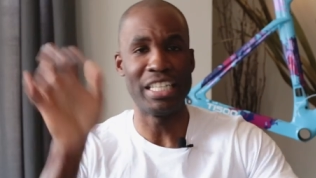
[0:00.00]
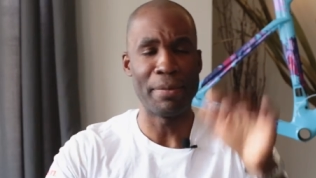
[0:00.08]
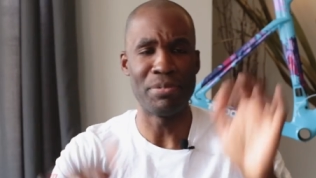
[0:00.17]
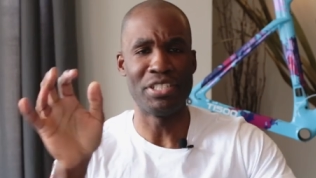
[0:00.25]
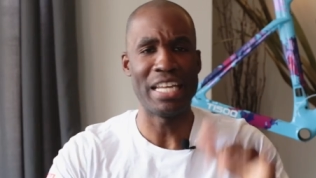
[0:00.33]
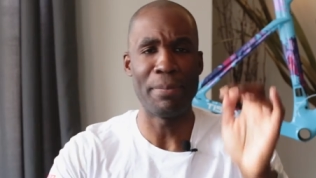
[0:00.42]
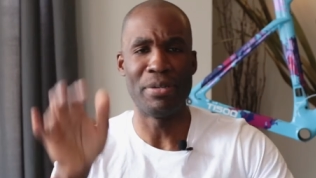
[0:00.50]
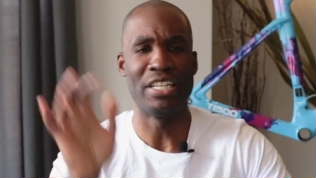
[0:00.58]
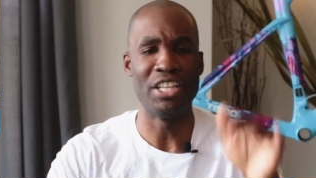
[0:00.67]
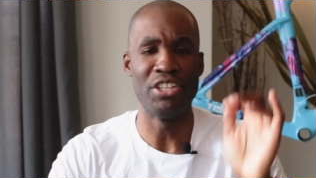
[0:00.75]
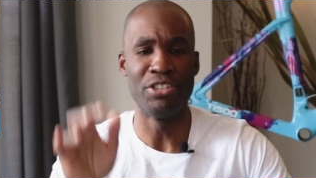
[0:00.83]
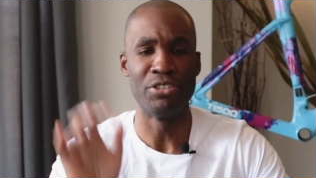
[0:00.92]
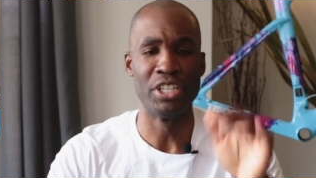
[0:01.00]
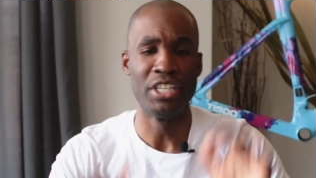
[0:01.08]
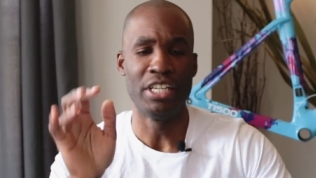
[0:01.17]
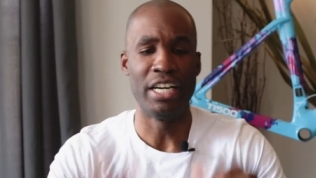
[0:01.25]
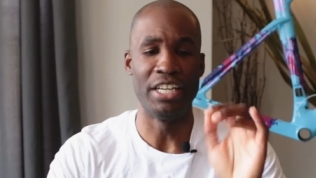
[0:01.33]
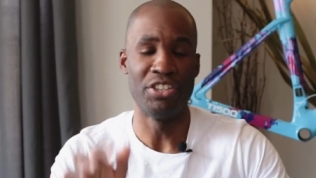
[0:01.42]
tapping, tapping on their
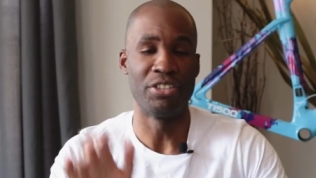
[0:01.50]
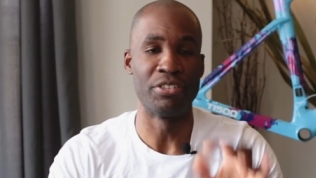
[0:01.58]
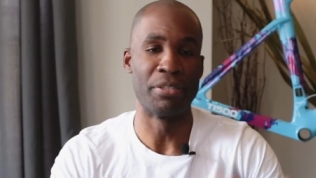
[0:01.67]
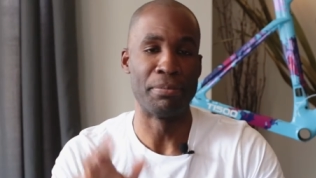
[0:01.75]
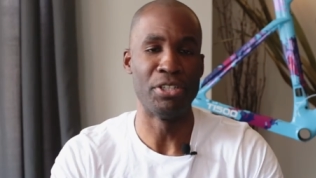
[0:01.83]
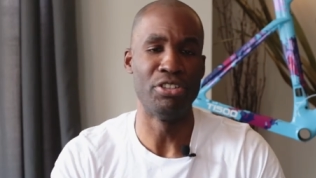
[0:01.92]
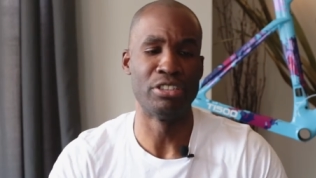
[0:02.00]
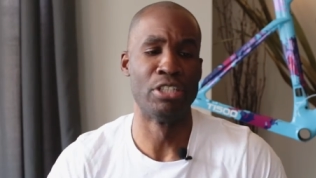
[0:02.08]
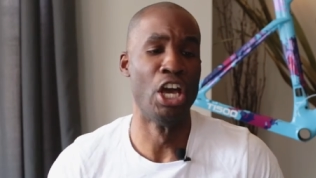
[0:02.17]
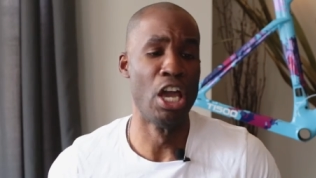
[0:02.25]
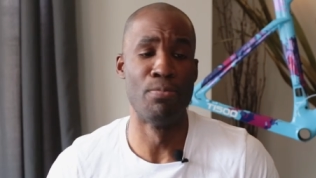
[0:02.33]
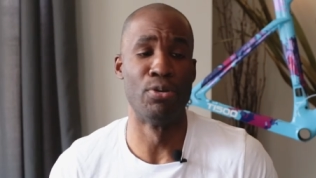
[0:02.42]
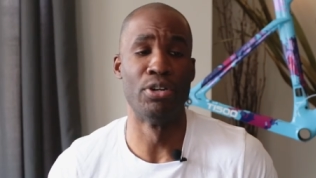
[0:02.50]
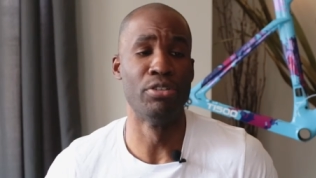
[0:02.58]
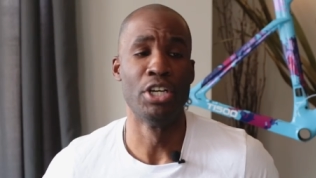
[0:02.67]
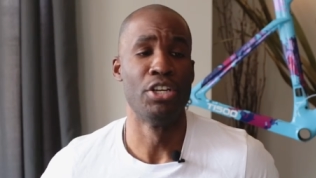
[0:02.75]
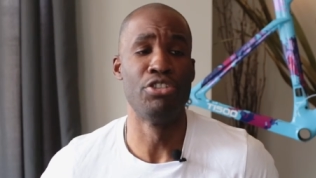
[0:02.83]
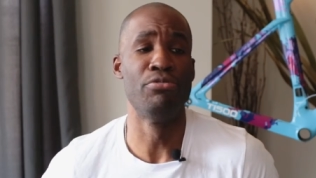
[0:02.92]
on their computers. Hey
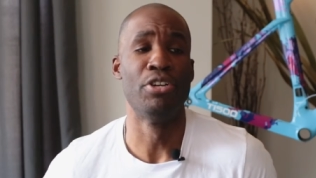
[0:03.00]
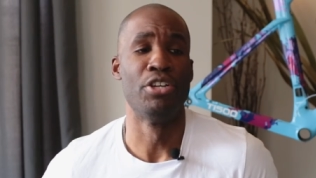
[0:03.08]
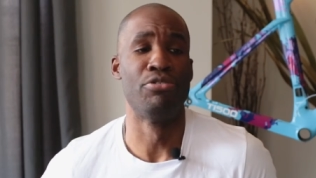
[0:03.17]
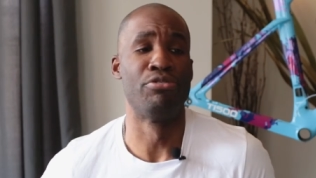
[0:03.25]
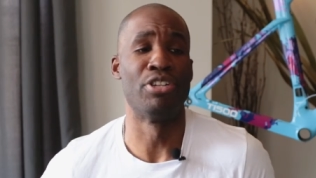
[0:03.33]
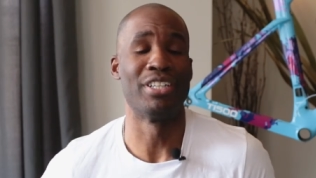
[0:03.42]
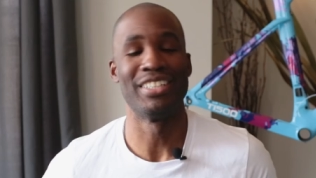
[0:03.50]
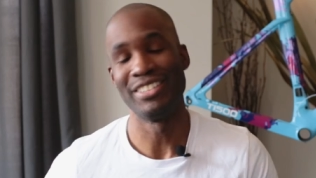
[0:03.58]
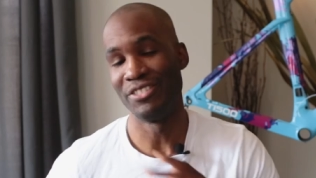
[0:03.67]
bro, you you said